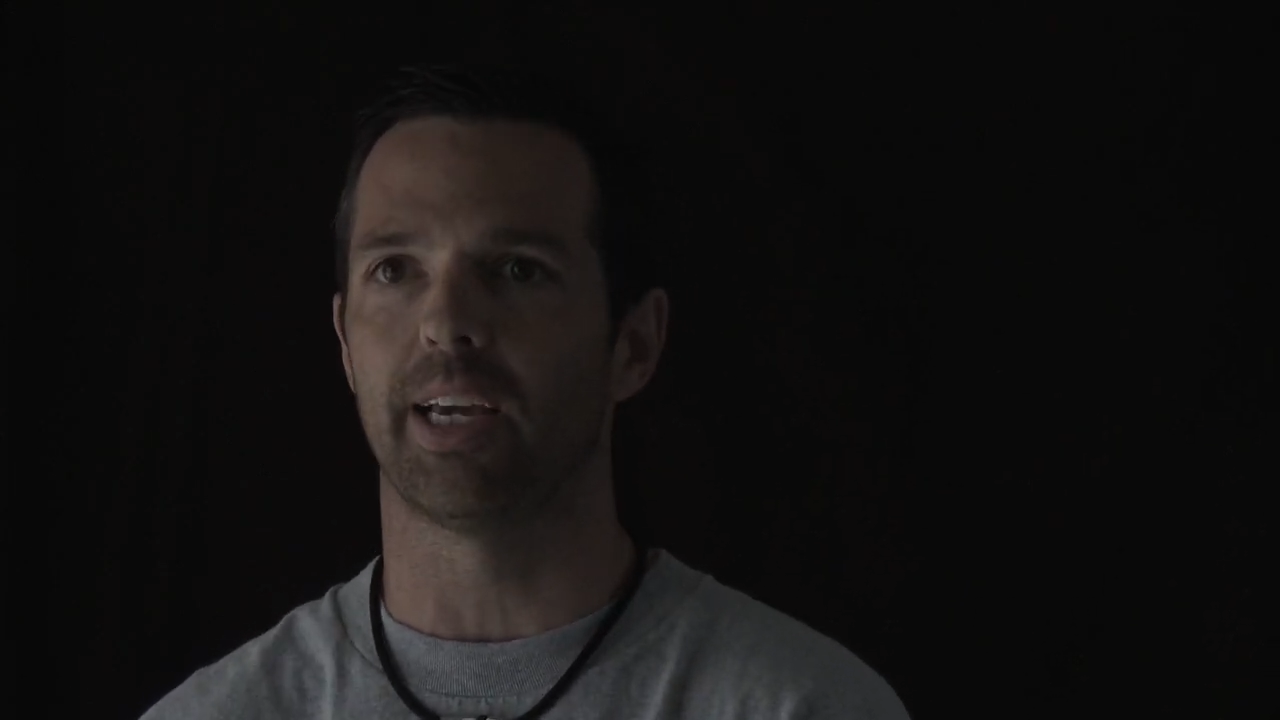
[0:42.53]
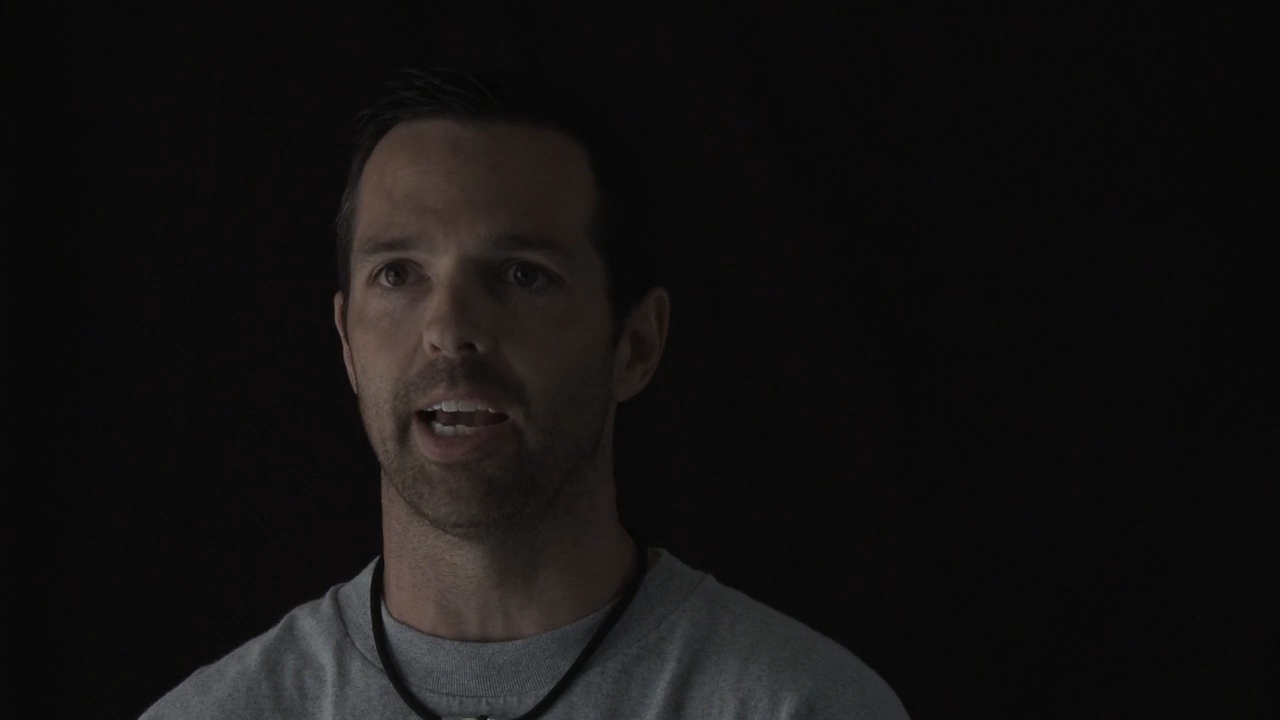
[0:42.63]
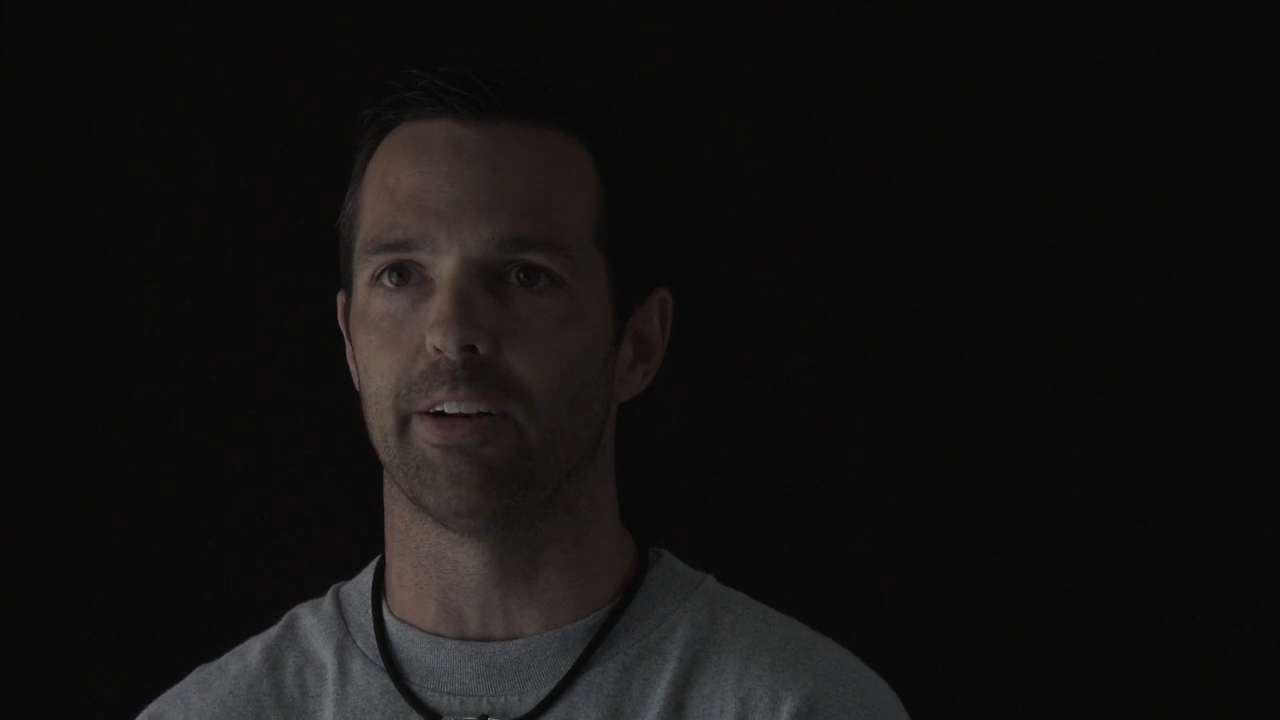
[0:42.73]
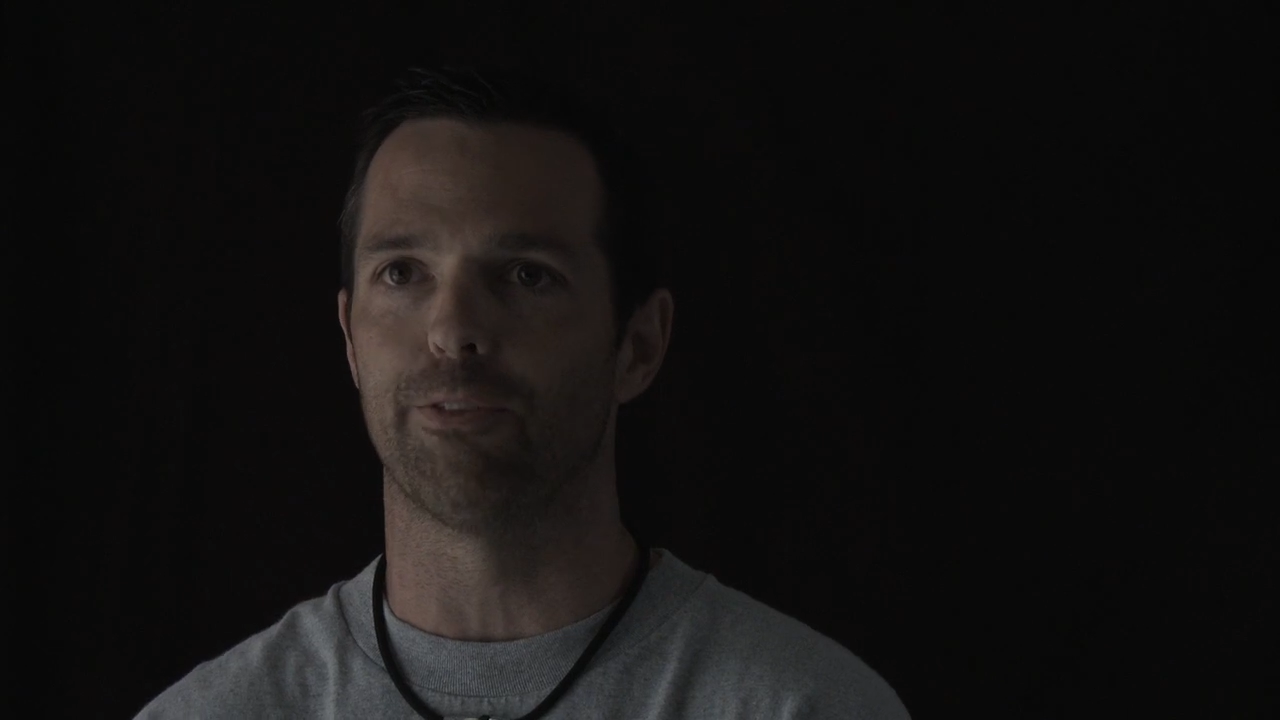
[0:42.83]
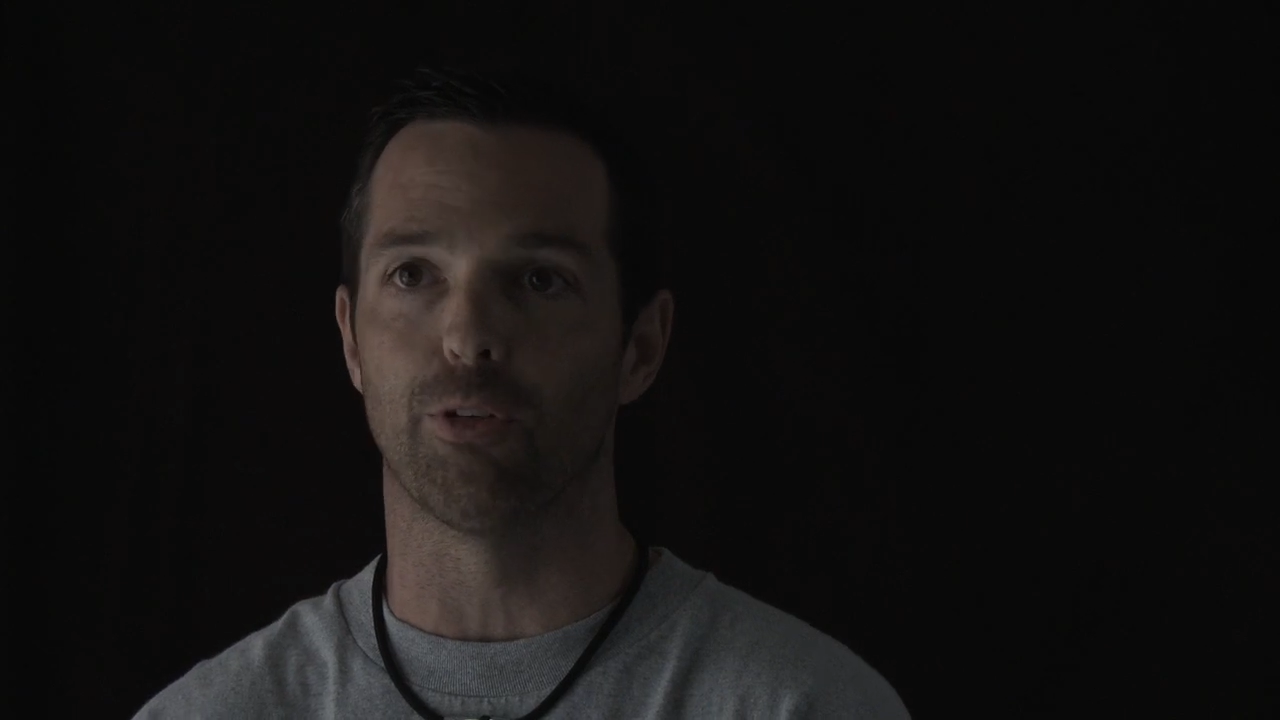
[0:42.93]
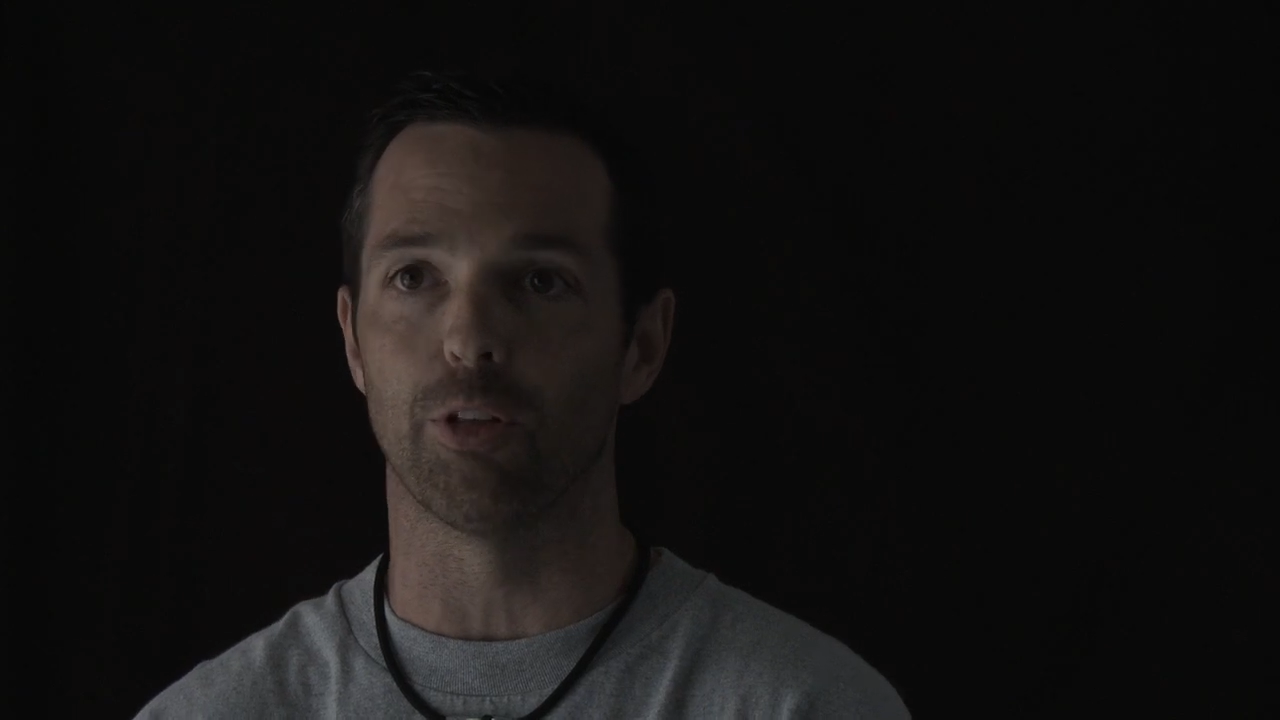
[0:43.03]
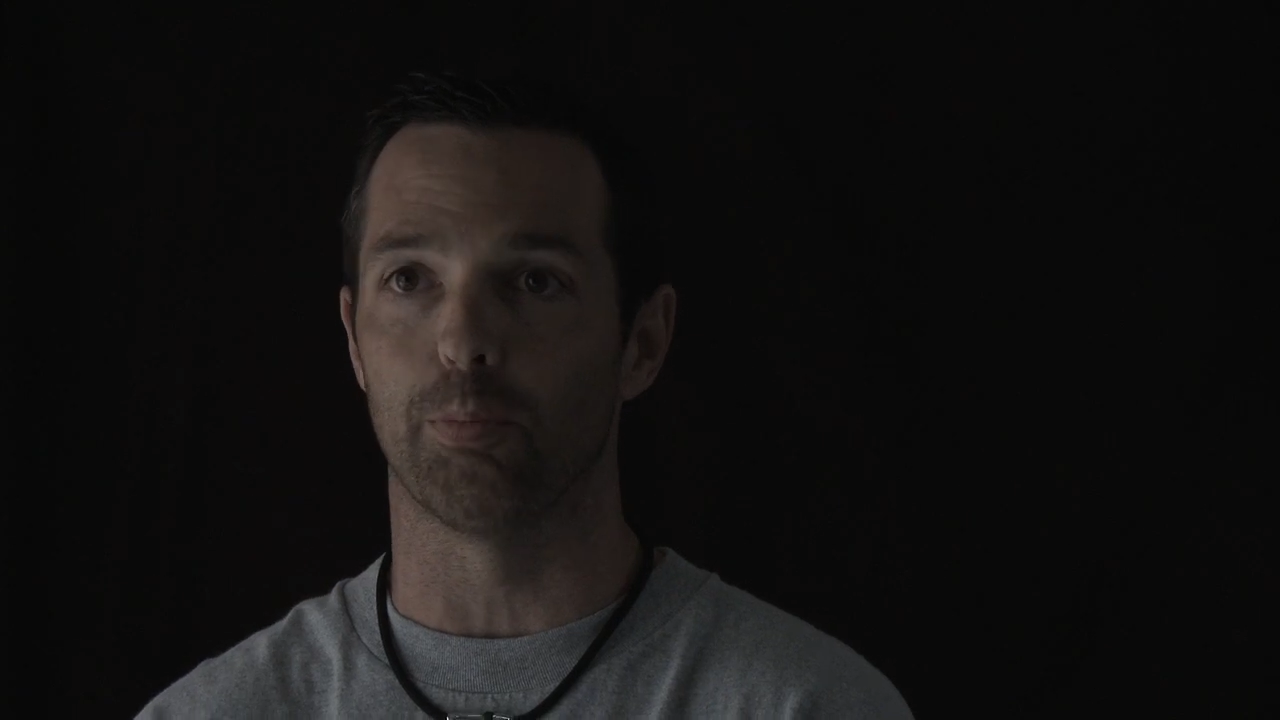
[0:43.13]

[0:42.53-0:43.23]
can for